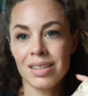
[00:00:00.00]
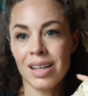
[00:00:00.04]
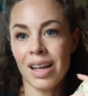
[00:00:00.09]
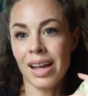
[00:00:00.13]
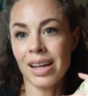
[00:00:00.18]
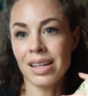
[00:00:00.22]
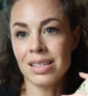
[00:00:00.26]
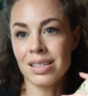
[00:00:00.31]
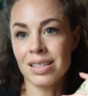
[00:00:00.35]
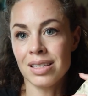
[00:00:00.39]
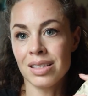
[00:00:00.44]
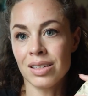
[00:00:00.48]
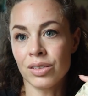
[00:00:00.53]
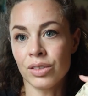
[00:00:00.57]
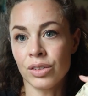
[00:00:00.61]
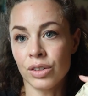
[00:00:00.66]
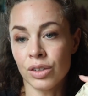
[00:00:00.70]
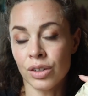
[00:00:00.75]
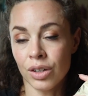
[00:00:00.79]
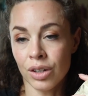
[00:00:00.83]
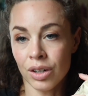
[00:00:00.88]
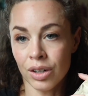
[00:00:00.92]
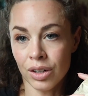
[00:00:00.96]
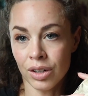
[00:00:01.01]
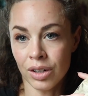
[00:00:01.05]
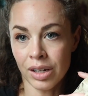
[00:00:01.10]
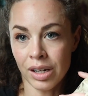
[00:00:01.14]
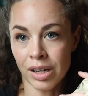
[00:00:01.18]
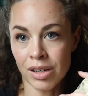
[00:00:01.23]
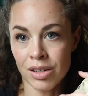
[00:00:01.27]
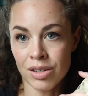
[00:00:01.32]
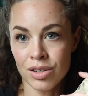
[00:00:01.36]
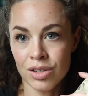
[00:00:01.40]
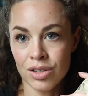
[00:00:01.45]
I still
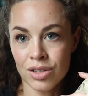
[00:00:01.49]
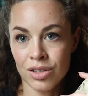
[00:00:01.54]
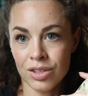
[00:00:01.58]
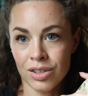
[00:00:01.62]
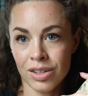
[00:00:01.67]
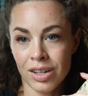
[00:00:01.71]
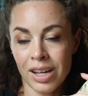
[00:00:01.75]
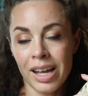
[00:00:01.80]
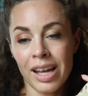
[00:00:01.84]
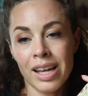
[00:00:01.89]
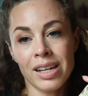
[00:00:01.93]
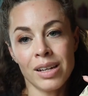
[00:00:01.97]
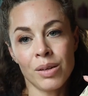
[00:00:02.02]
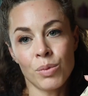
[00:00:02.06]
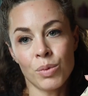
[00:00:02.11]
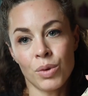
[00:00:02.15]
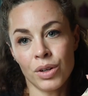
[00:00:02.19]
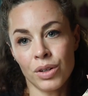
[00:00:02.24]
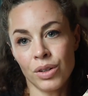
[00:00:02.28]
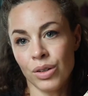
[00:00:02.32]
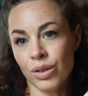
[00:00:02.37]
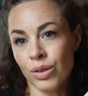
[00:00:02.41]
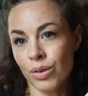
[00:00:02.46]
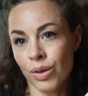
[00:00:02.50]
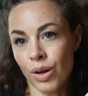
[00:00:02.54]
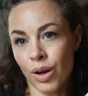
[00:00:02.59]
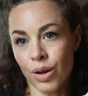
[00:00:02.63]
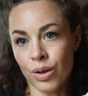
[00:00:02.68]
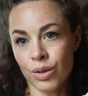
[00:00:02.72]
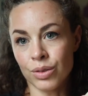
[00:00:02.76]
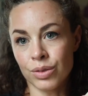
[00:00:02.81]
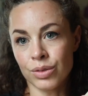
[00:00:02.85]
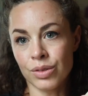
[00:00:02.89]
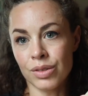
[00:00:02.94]
encourage anyone who
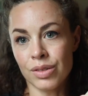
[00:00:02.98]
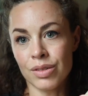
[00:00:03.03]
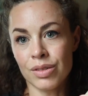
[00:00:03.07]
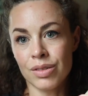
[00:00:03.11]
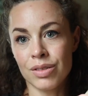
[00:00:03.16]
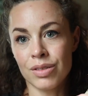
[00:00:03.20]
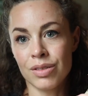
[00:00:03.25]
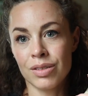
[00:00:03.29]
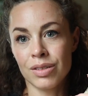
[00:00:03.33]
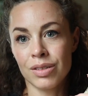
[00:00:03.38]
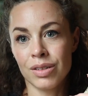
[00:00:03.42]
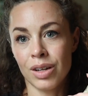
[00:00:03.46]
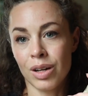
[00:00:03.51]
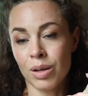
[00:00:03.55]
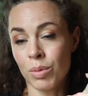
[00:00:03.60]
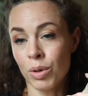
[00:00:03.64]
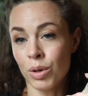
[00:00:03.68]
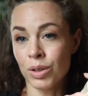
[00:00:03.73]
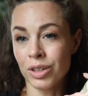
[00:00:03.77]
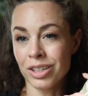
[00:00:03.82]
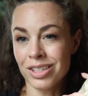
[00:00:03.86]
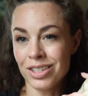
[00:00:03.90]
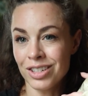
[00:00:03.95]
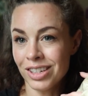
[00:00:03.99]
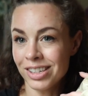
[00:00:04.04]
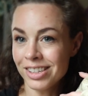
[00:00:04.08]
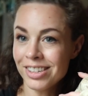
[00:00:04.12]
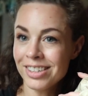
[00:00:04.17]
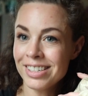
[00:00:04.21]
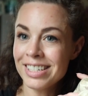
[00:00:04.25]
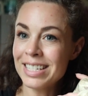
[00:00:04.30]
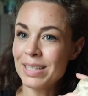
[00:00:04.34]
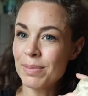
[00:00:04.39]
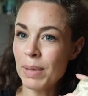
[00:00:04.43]
owns a boa
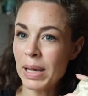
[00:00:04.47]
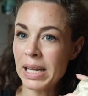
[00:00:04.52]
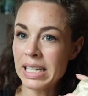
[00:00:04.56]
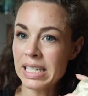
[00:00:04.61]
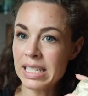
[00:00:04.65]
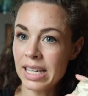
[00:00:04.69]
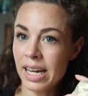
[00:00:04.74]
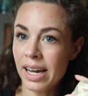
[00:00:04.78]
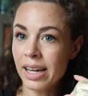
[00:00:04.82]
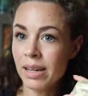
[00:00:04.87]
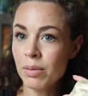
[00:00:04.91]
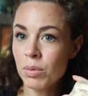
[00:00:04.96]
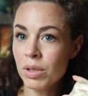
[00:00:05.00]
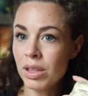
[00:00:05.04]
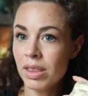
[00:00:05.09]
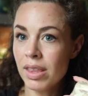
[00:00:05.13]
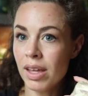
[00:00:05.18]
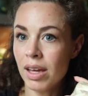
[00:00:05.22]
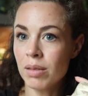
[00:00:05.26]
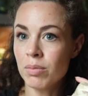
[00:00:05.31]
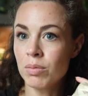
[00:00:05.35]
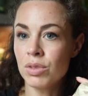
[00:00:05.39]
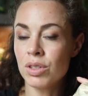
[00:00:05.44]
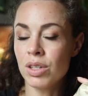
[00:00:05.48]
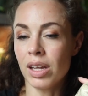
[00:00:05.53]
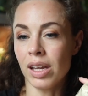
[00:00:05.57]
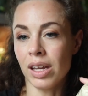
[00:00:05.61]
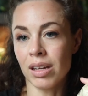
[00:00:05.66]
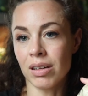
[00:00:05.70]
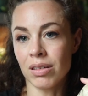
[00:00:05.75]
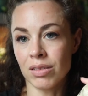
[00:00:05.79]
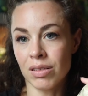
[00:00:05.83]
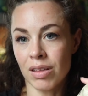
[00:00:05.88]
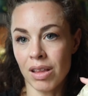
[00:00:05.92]
constrictor to spend time with them, to
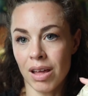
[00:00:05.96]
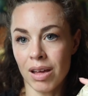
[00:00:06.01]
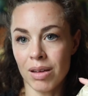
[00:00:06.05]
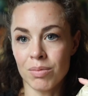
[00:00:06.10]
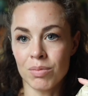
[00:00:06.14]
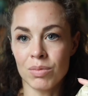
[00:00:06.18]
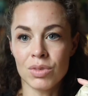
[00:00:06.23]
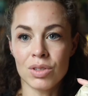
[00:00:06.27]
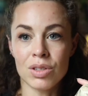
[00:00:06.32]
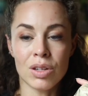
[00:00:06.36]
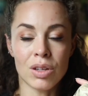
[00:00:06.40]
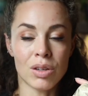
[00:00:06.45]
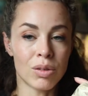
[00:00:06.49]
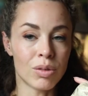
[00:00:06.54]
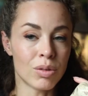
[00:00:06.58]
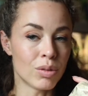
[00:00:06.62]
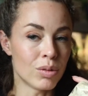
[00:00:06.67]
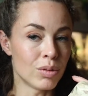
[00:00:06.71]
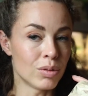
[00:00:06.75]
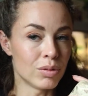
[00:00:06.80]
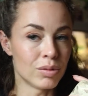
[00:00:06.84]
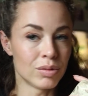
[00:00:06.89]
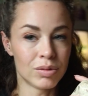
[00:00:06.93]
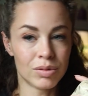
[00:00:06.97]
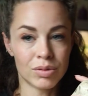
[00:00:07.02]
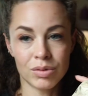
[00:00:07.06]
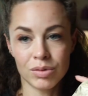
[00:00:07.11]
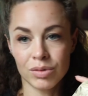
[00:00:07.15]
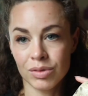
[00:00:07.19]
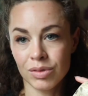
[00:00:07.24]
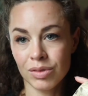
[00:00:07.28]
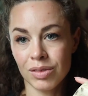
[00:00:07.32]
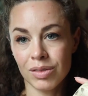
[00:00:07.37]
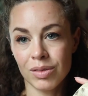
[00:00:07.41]
handle them, to
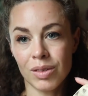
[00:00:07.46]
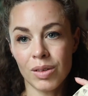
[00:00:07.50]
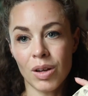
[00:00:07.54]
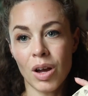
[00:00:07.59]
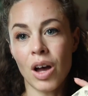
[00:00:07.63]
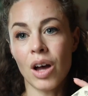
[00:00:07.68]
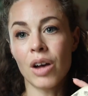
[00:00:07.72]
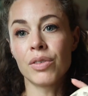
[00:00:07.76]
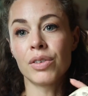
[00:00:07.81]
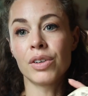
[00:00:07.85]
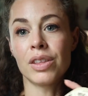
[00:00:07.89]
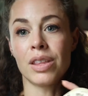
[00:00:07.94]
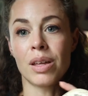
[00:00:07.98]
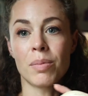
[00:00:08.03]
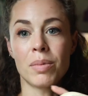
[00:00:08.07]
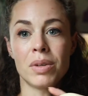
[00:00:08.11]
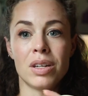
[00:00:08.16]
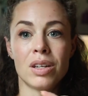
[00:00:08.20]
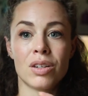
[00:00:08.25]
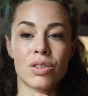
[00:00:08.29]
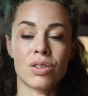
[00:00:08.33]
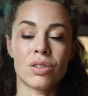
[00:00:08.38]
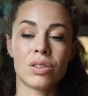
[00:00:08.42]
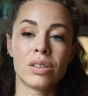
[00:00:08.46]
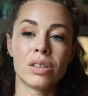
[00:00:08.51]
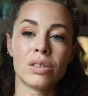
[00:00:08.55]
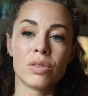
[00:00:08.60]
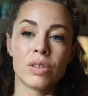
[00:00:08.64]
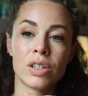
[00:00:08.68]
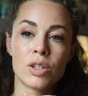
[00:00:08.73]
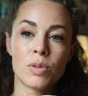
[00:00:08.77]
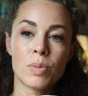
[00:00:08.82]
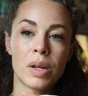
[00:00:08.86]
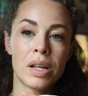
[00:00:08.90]
offer them additional
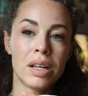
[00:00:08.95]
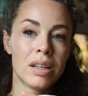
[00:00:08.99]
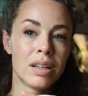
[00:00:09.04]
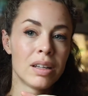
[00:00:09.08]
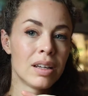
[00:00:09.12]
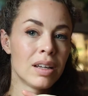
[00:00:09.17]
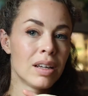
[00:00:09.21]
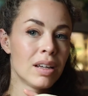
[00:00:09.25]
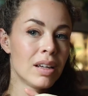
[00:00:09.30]
enrichment.